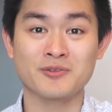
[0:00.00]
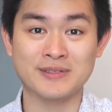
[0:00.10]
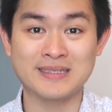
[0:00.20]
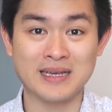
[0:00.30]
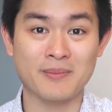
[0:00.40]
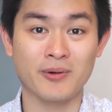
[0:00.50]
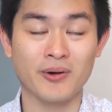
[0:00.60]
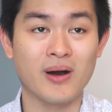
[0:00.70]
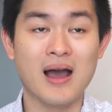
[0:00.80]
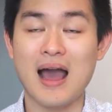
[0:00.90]
through
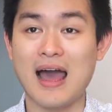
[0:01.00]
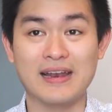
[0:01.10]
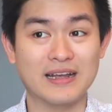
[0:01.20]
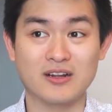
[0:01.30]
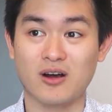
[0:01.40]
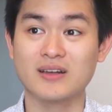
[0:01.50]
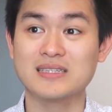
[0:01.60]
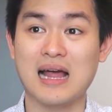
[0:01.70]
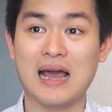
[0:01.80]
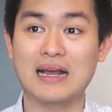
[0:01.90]
Singapore, and it cost
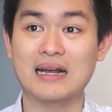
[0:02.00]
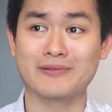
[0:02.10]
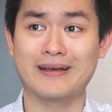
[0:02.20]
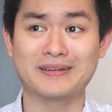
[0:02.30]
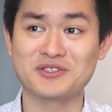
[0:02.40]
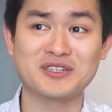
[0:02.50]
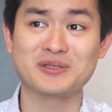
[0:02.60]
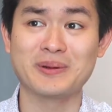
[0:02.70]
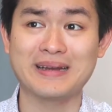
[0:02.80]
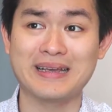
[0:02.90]
like
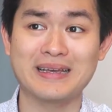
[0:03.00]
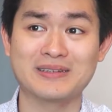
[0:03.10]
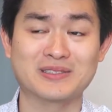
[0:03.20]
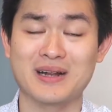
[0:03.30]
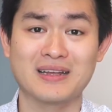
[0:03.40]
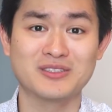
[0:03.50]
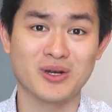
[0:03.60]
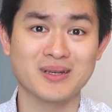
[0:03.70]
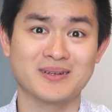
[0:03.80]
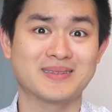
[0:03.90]
320 Australian
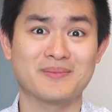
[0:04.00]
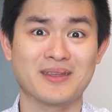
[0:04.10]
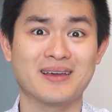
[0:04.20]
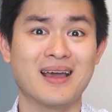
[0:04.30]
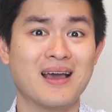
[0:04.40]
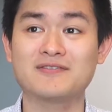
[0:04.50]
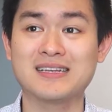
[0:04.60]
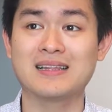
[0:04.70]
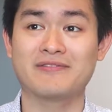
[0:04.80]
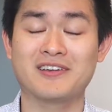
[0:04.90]
dollar or something.
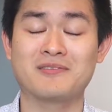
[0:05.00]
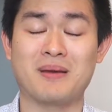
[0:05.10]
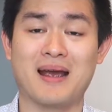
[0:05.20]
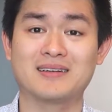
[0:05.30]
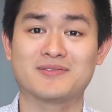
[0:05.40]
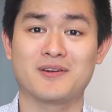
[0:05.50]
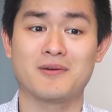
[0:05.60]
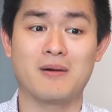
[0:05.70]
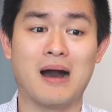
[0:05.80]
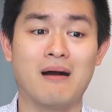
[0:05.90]
After living in Paris for
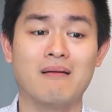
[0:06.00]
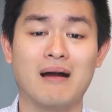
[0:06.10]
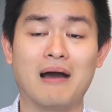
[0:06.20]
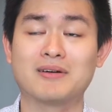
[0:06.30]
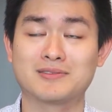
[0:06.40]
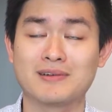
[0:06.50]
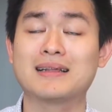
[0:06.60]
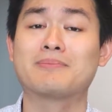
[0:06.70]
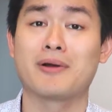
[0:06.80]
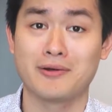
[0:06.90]
a while, I was
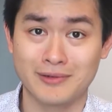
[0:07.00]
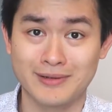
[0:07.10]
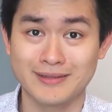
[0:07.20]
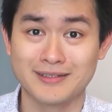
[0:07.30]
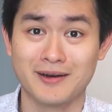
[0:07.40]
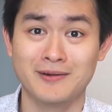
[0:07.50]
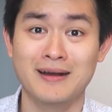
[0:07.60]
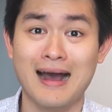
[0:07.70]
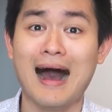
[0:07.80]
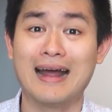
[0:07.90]
really broke, so
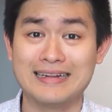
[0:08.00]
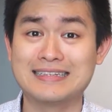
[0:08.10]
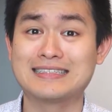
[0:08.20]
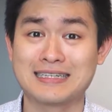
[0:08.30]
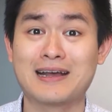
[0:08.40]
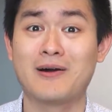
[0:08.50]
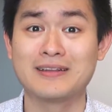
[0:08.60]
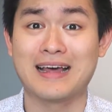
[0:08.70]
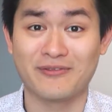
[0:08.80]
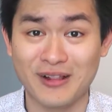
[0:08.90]
I needed to go
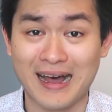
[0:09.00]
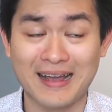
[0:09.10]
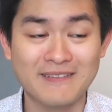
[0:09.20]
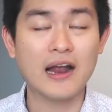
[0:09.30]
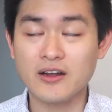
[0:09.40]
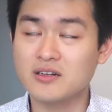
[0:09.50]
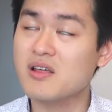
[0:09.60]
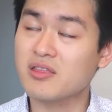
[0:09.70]
on that flight. I know